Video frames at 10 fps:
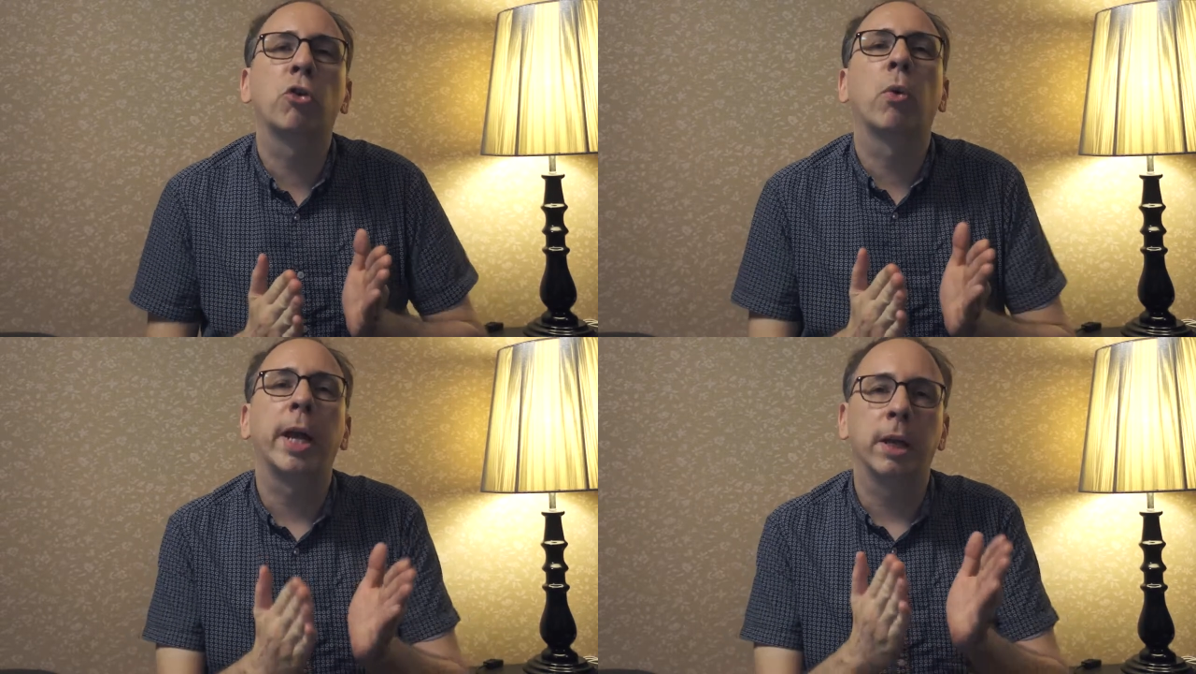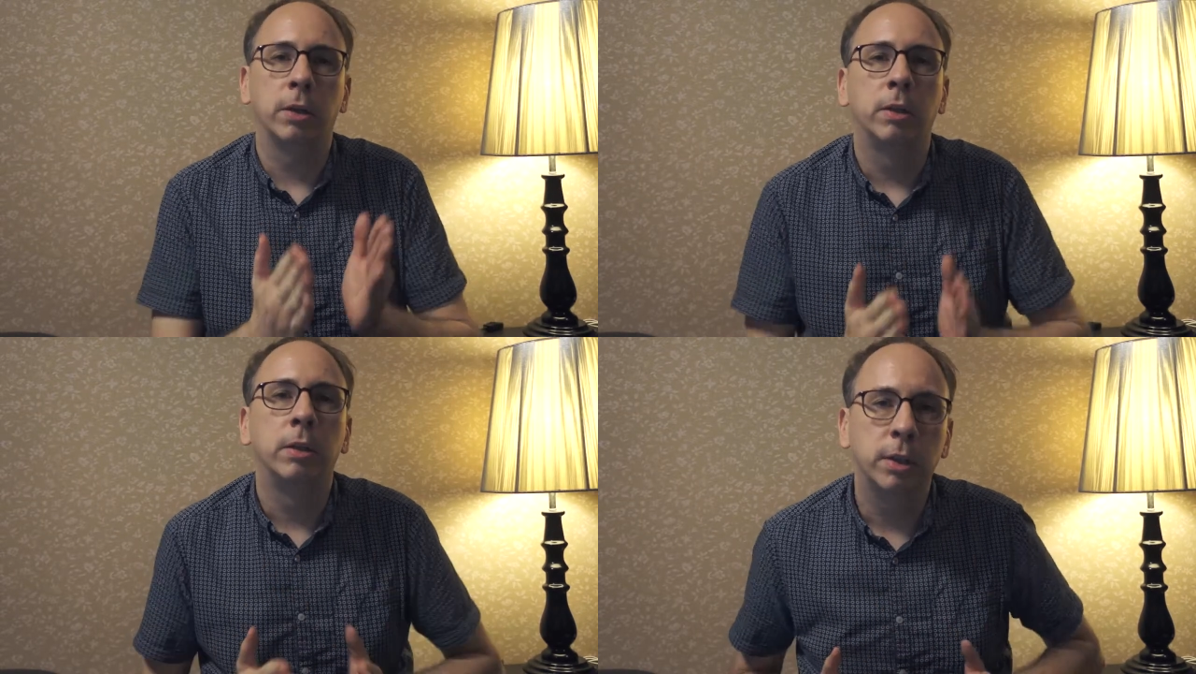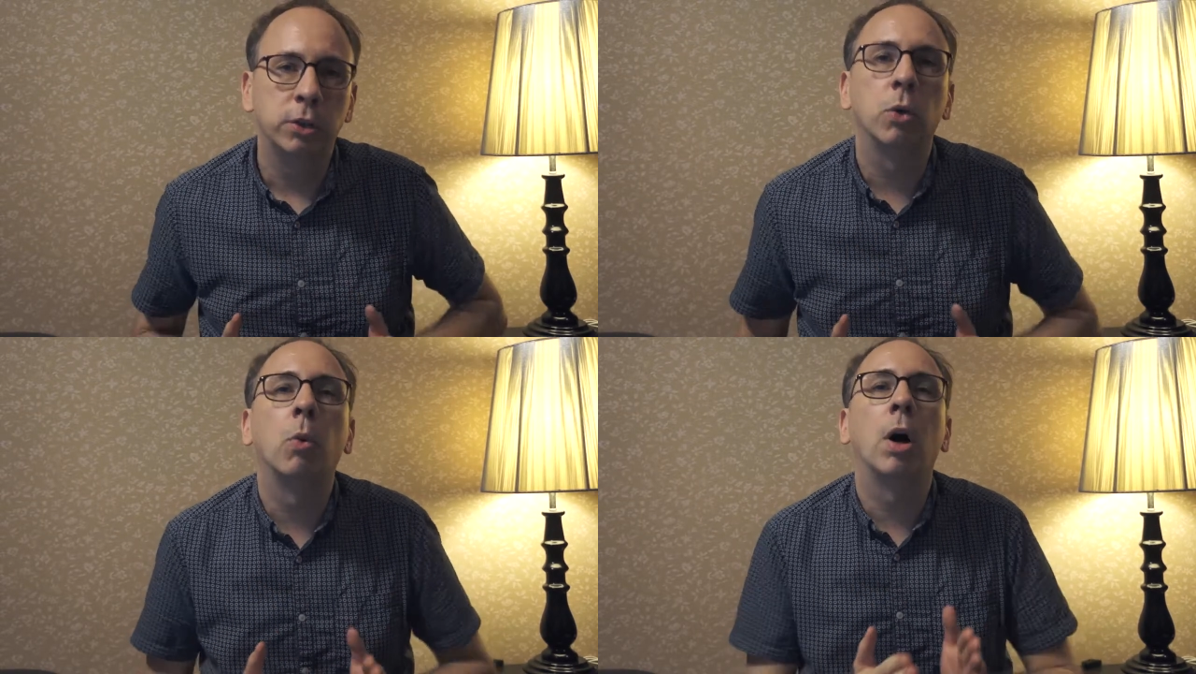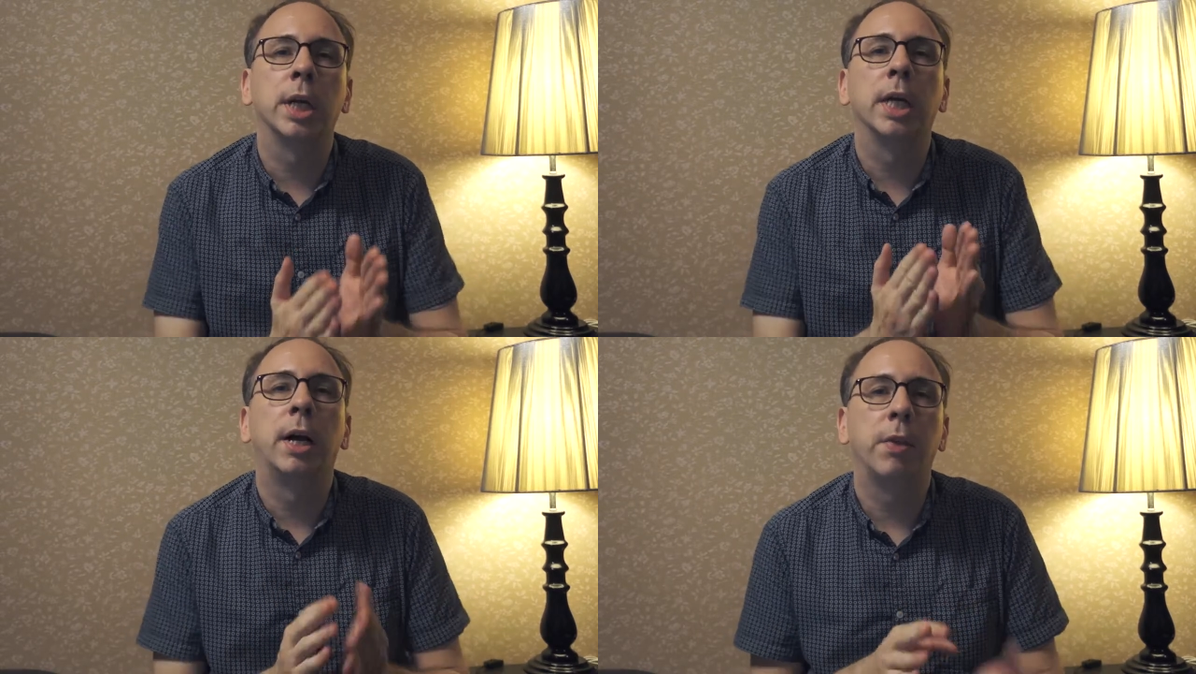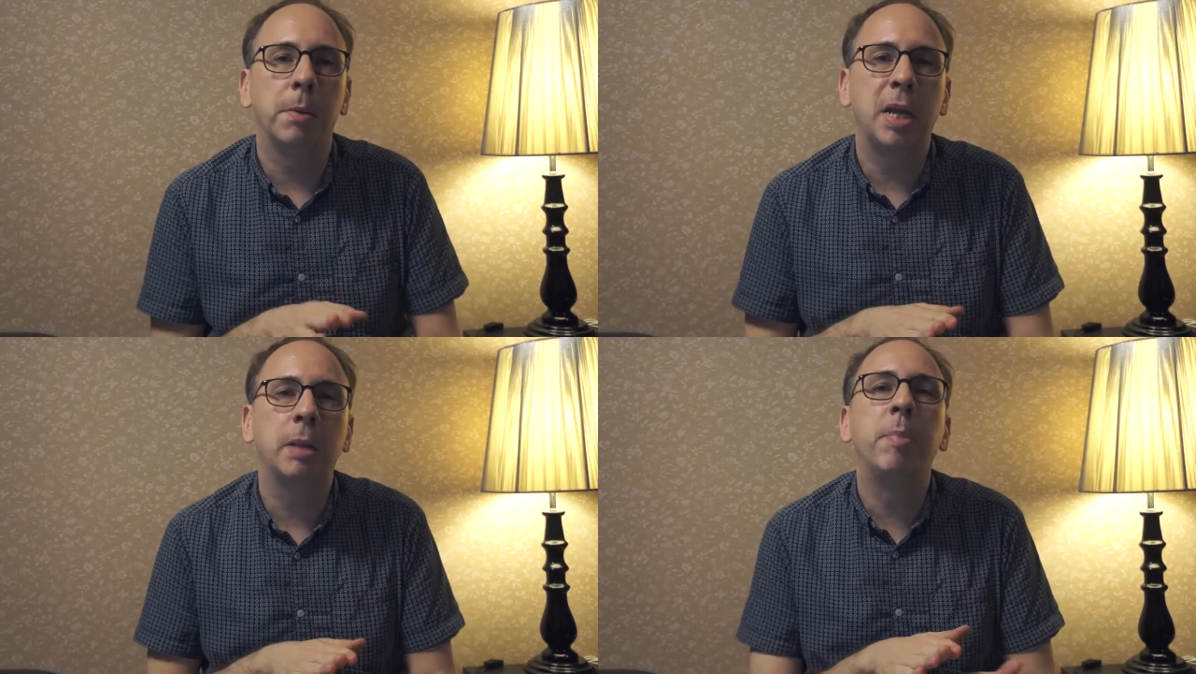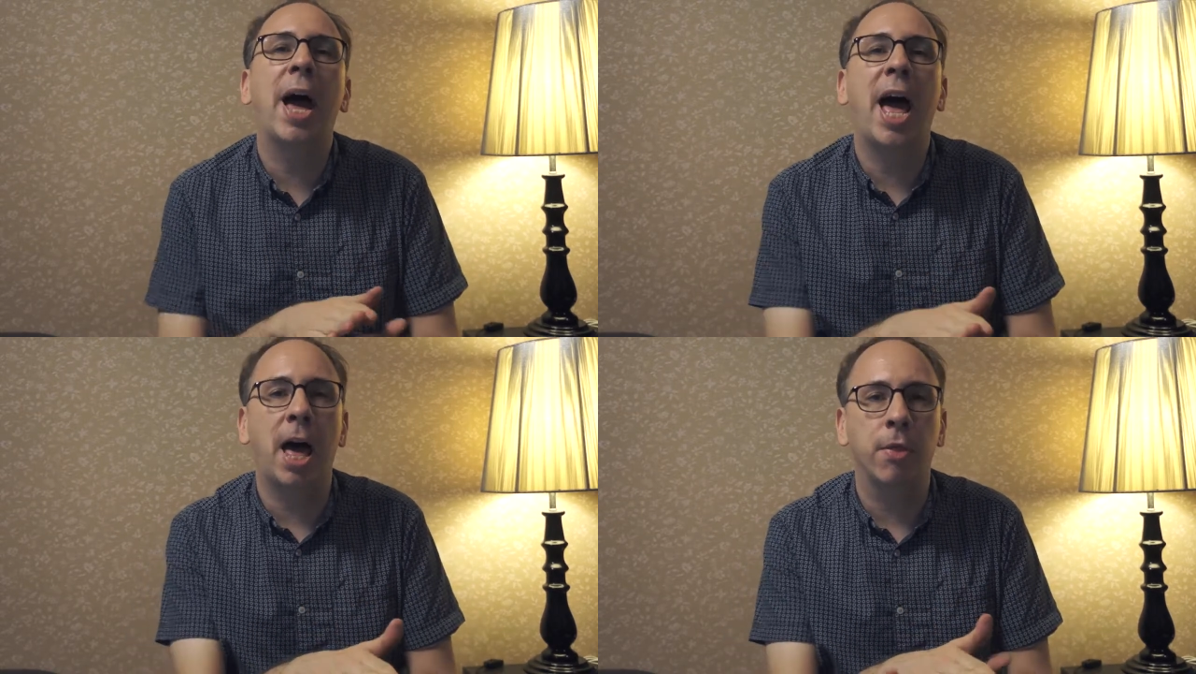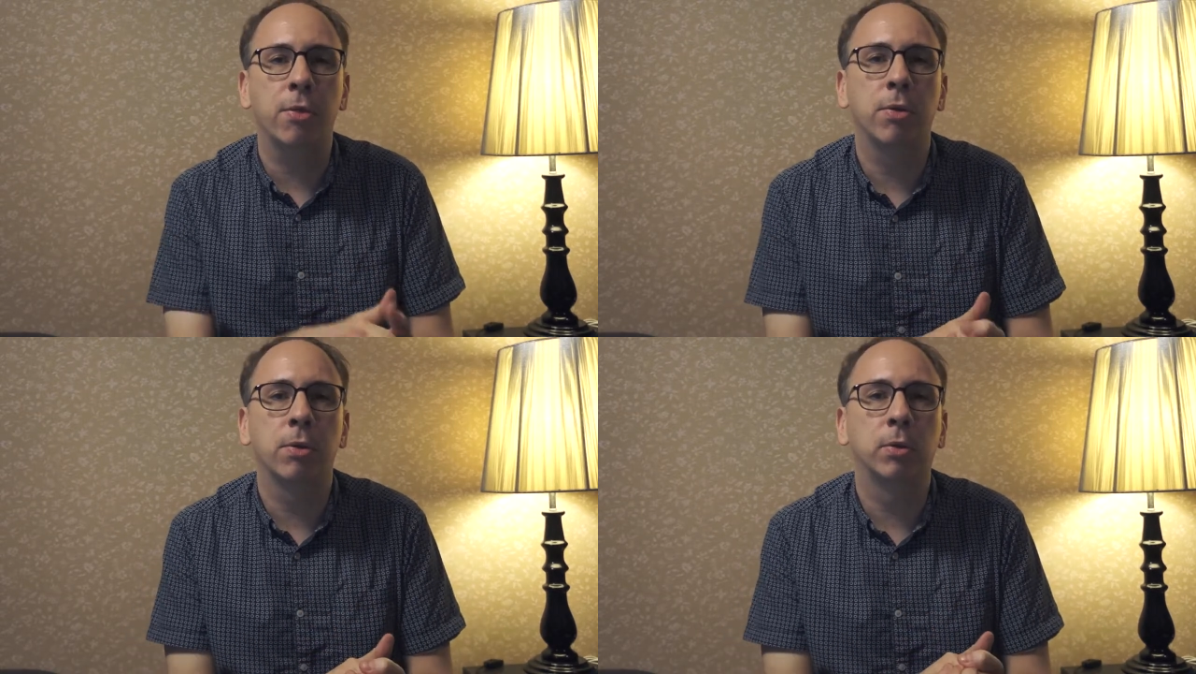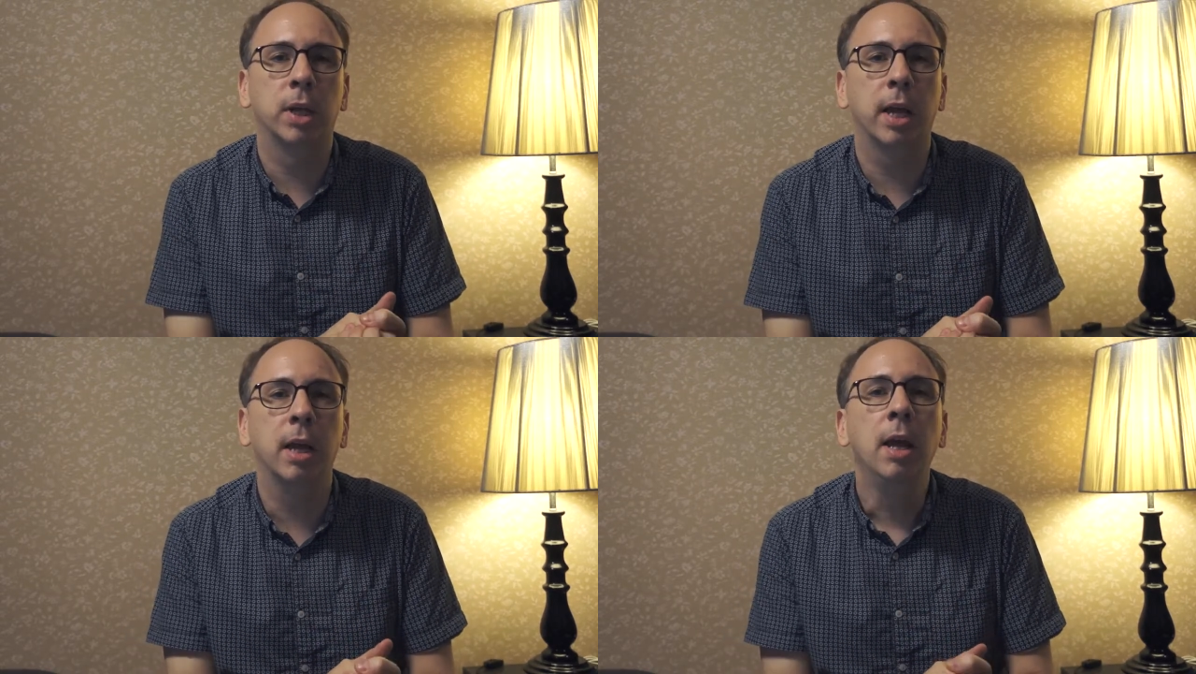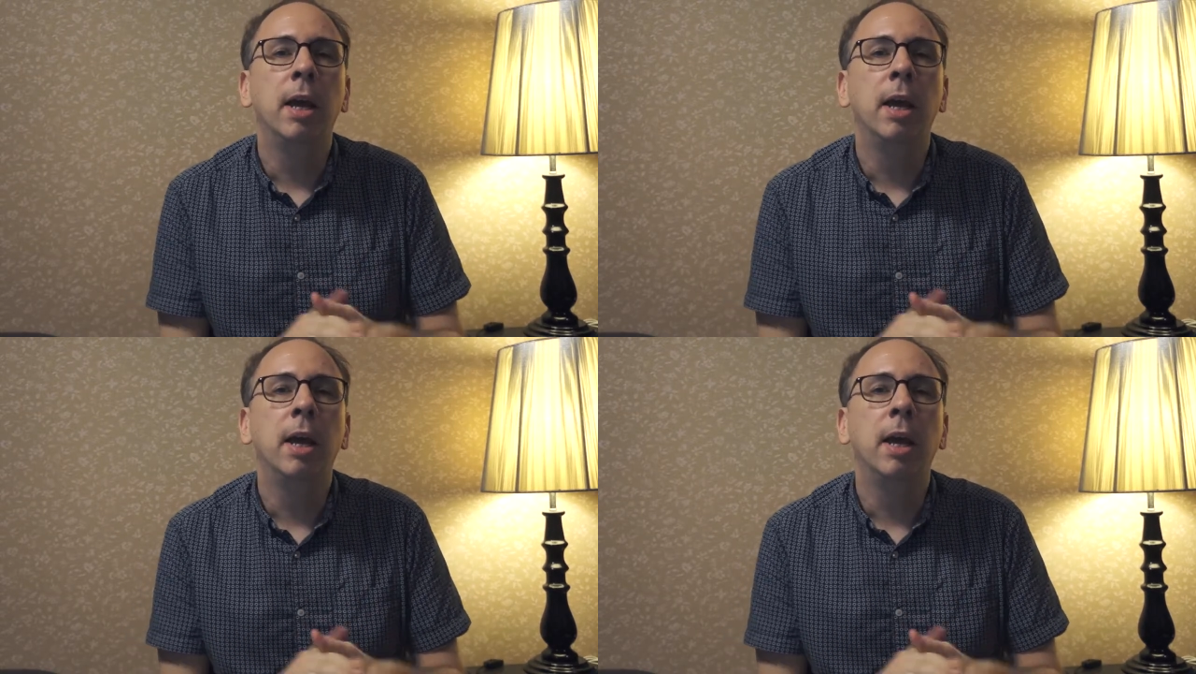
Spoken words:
trail that you're walking on, the main path, okay?